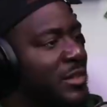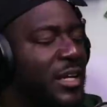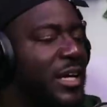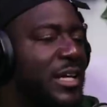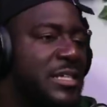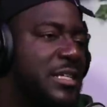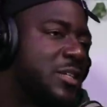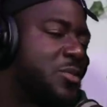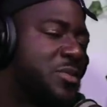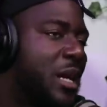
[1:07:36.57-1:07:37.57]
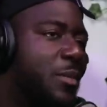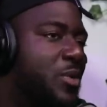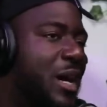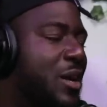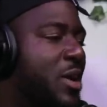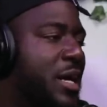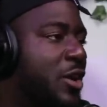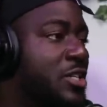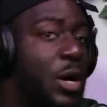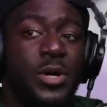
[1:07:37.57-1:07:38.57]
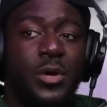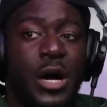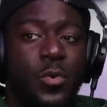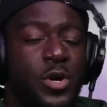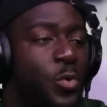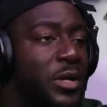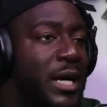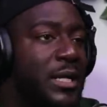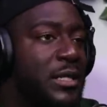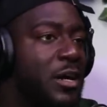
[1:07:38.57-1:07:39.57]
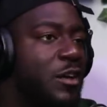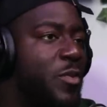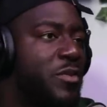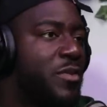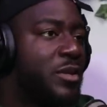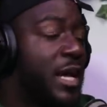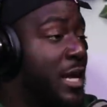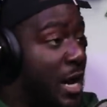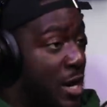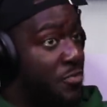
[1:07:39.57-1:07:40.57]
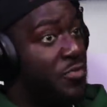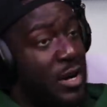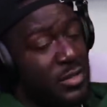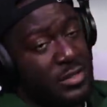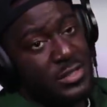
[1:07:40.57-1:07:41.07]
Yeah, so that's what I'm saying. I don't like that because I wouldn't want that the other way around. And I'll